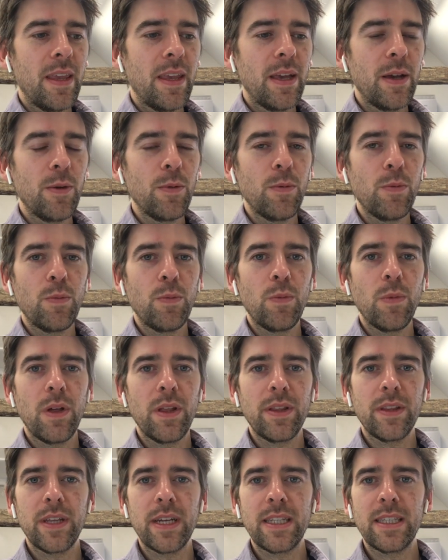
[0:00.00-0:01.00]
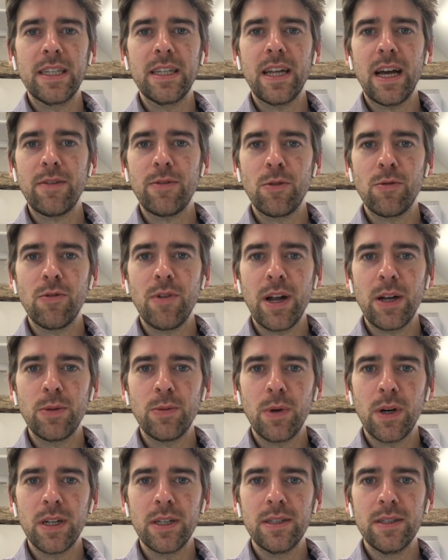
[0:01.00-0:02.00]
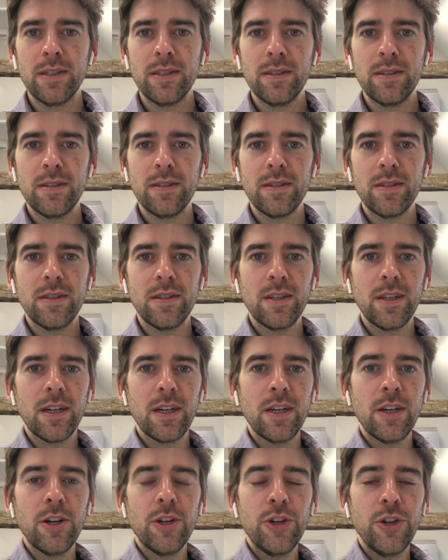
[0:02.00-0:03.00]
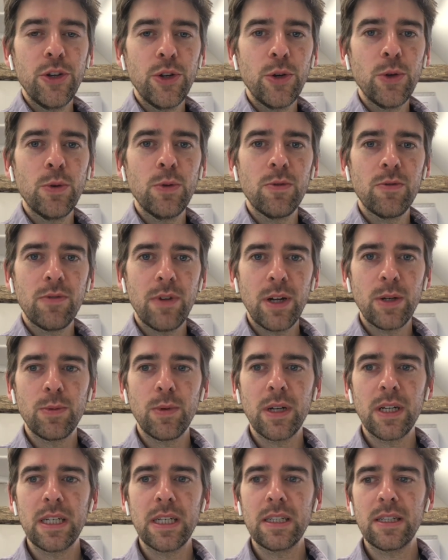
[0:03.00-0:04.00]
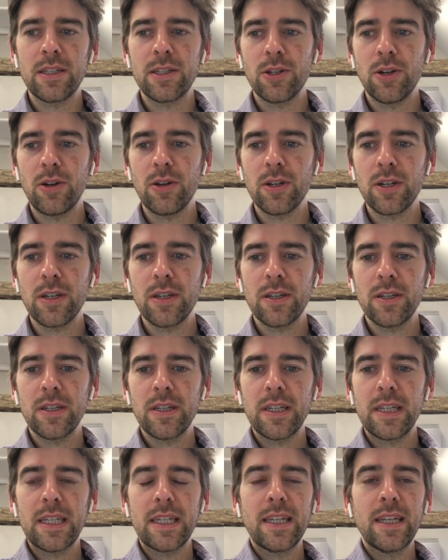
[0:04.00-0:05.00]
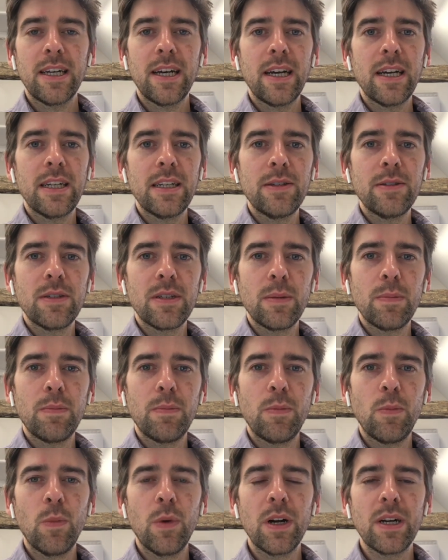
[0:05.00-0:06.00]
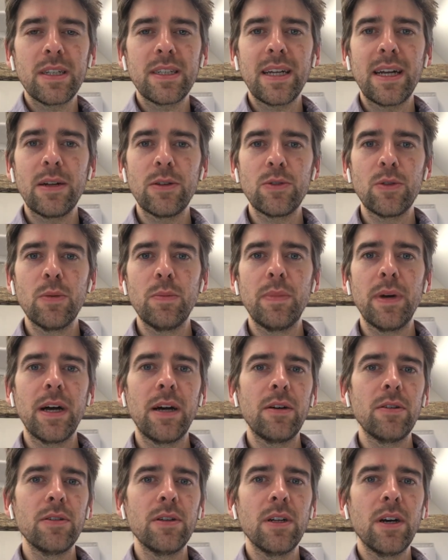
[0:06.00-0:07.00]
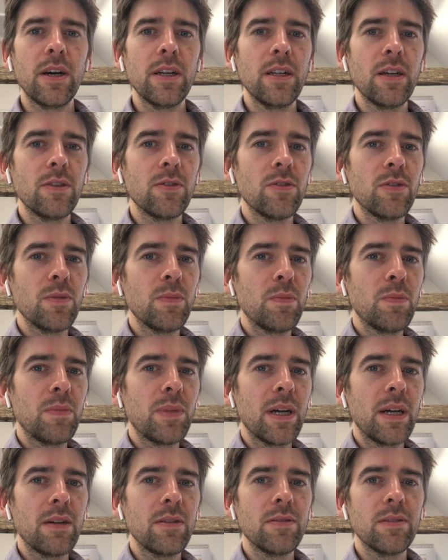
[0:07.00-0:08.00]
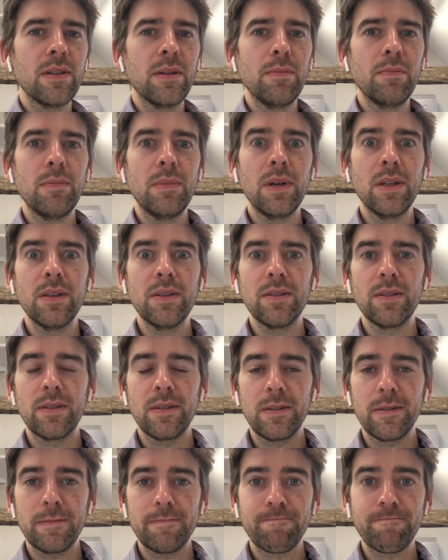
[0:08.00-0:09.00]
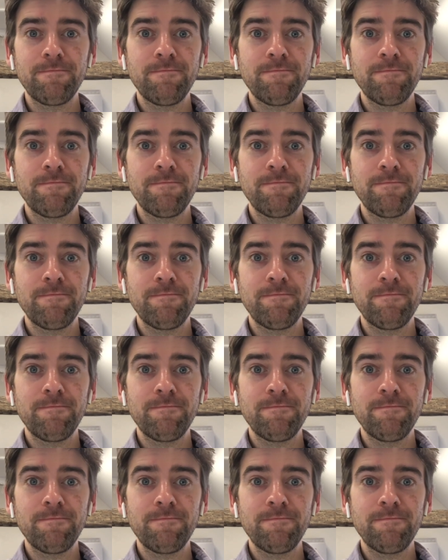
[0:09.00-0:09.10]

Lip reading: They did have a red one, a new red one in stock, and it's worked out to about £900 a month.